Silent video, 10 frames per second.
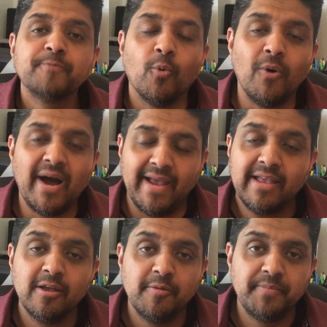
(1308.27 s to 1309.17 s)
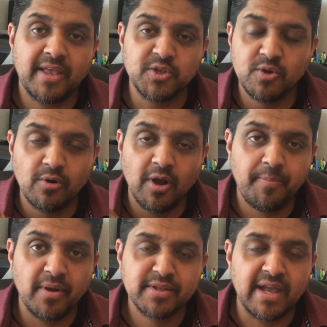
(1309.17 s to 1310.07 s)
Why? Because you were up
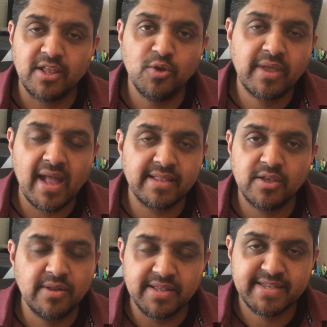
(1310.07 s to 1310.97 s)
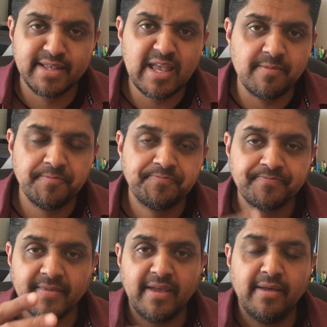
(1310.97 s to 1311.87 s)
all night. You didn't sleep.
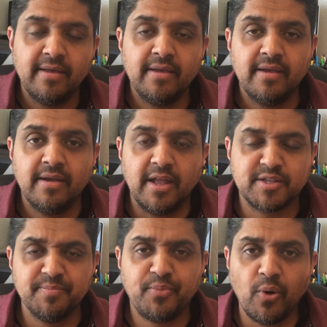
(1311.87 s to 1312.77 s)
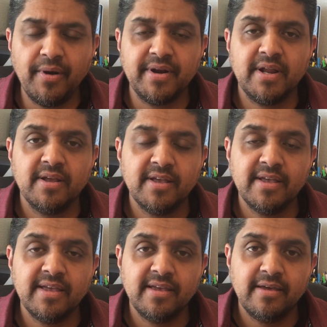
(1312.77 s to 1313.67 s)
It's important
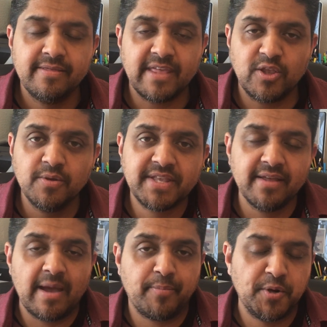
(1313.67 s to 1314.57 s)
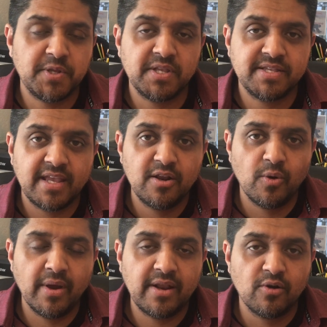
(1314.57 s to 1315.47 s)
that you tell that person to say, you know
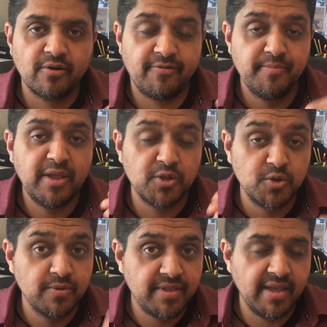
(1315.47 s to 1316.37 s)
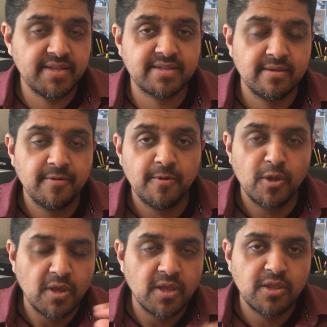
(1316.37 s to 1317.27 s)
what, in order for me to do this,
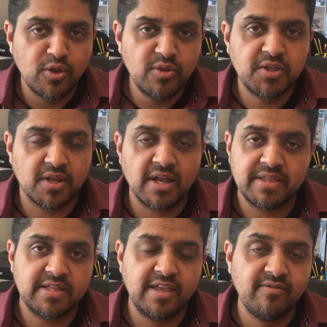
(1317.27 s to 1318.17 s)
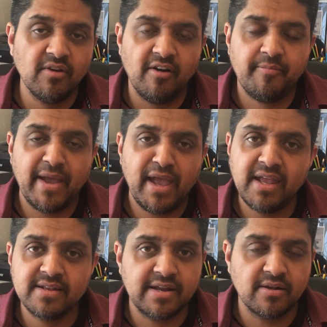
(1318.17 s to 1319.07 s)
you need to cut the TV off by
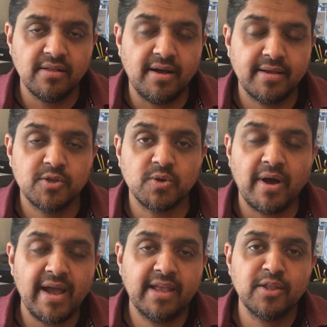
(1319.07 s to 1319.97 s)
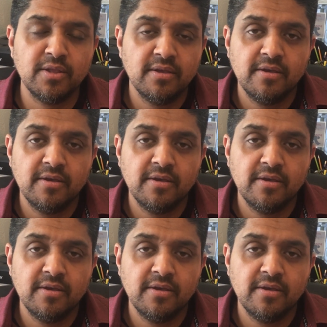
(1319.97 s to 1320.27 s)
8, 9 o'clock so I can